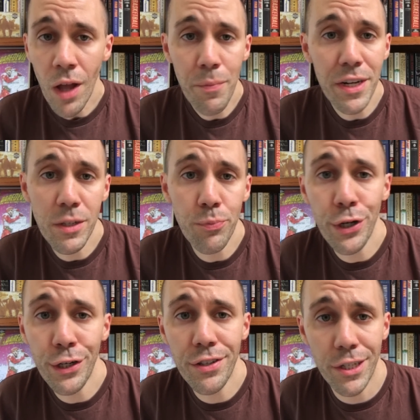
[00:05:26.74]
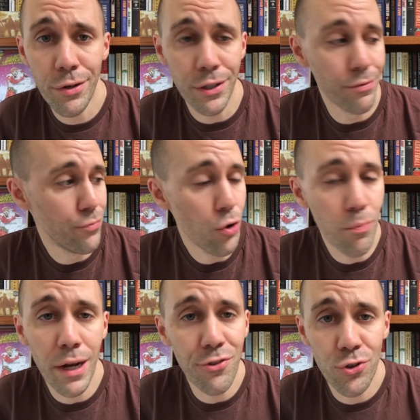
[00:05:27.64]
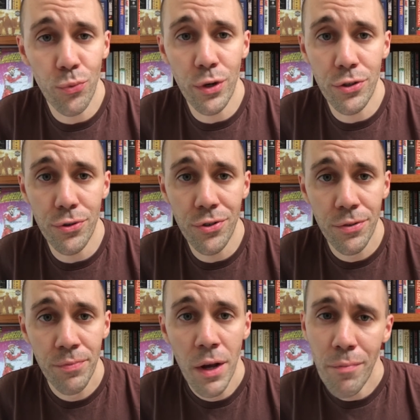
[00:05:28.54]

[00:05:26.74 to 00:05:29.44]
I mean, it's a pretty good cereal. No bells or whistles.